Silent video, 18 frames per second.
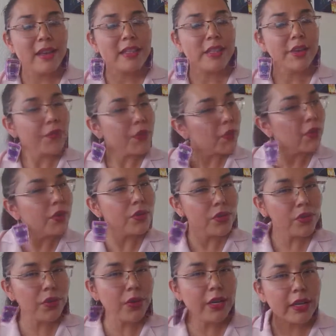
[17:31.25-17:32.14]
difficult
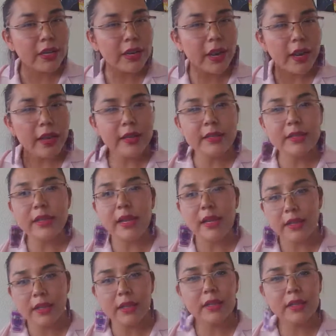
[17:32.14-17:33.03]
to organize
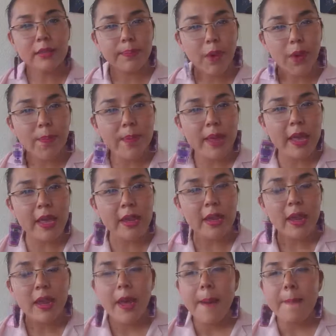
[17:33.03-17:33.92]
in this moment,
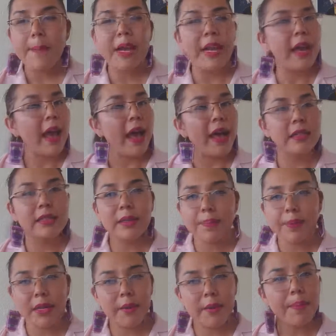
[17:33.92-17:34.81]
but it hasn't
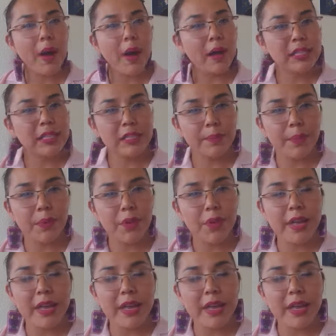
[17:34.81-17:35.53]
been impossible.